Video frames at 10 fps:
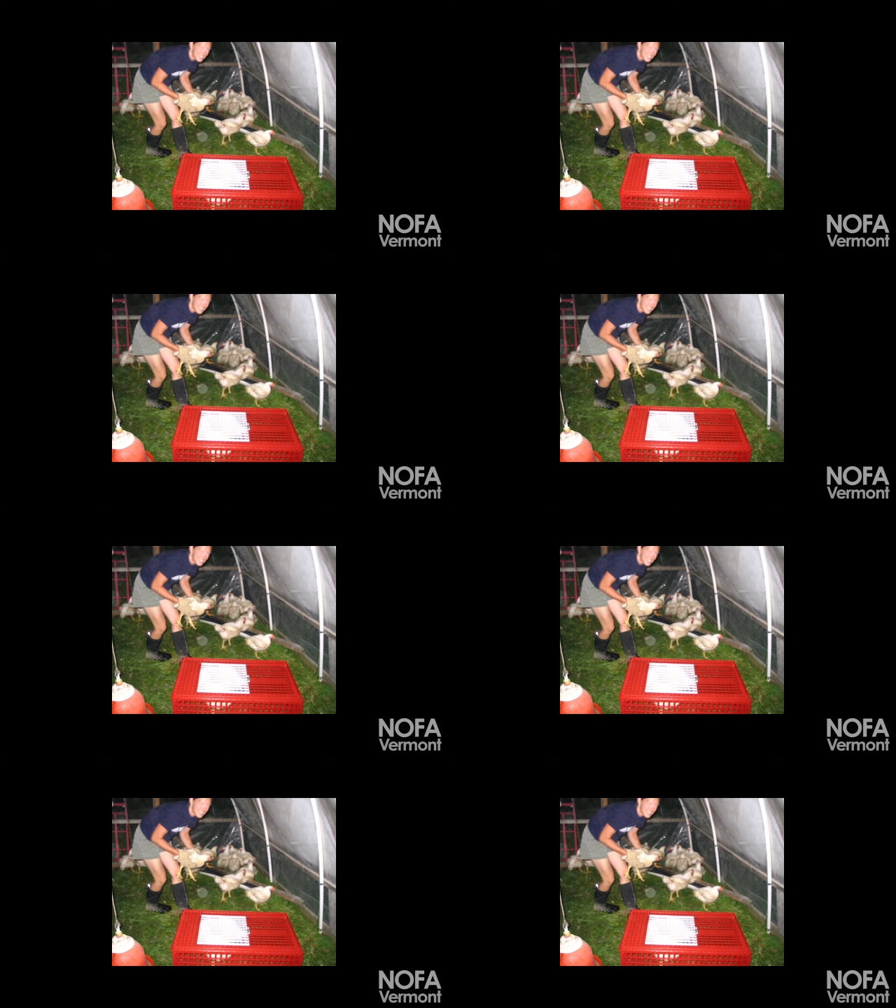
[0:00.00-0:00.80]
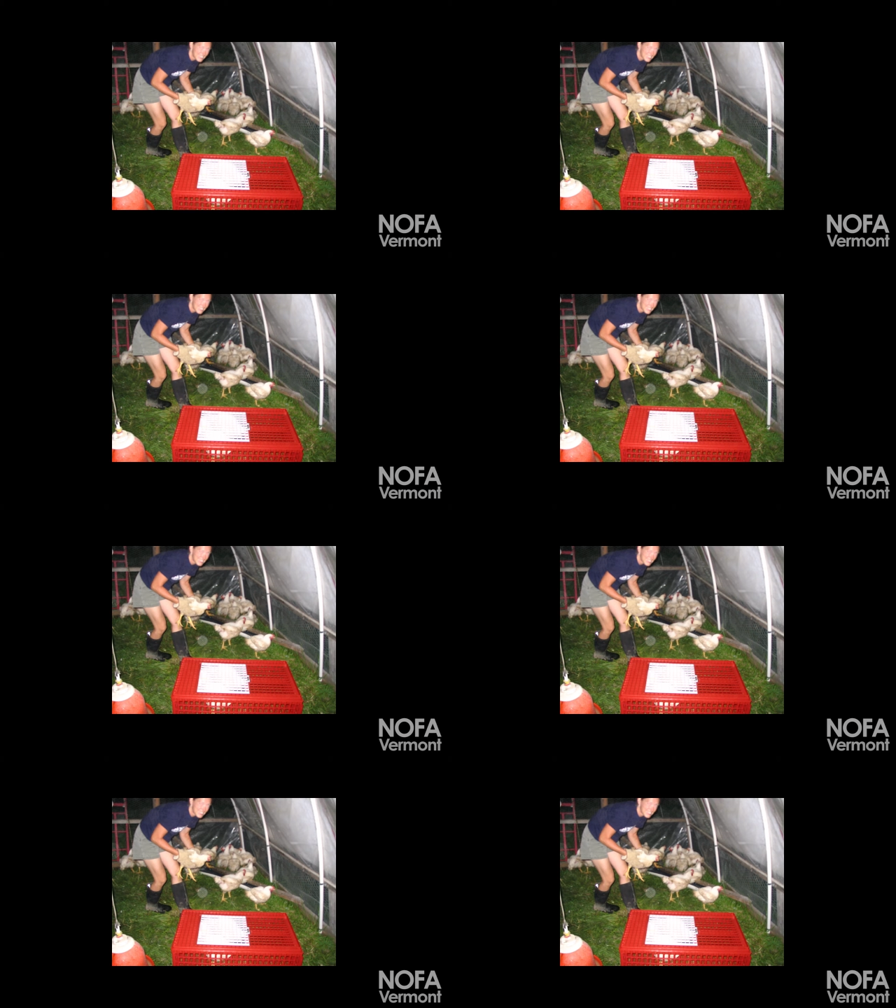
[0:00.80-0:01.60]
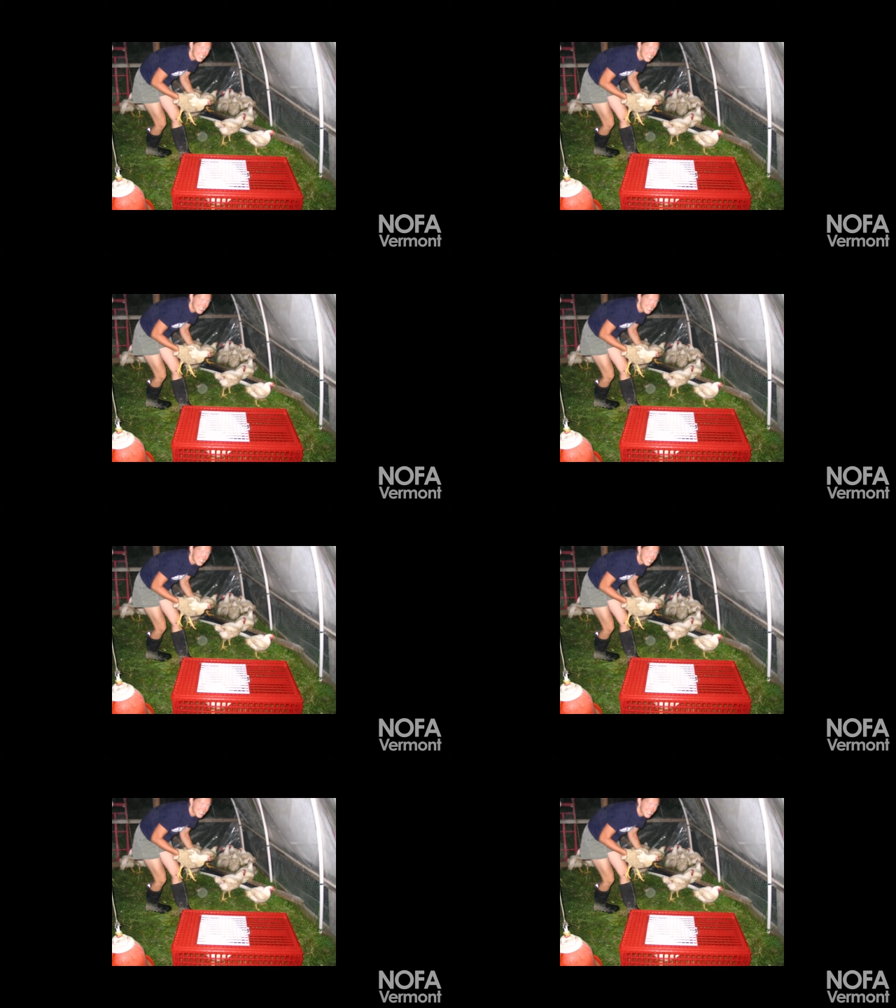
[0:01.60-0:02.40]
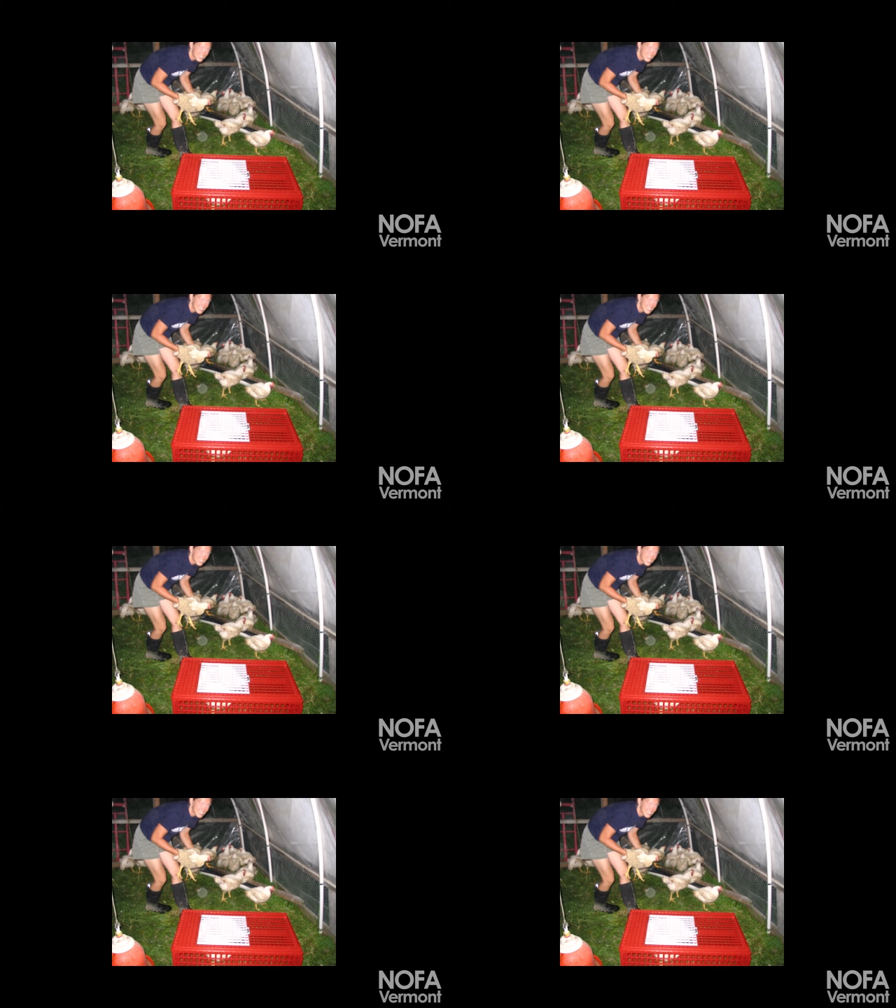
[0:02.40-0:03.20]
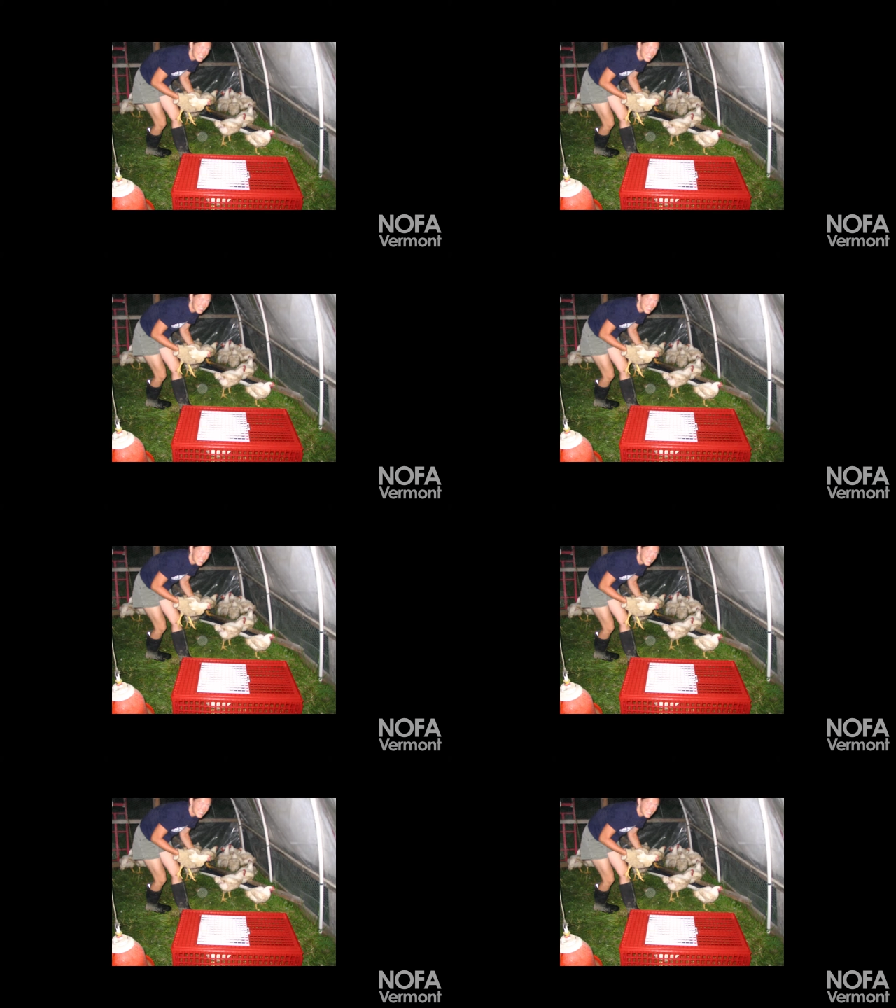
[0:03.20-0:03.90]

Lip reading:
No face is visible, so there are no lips to read.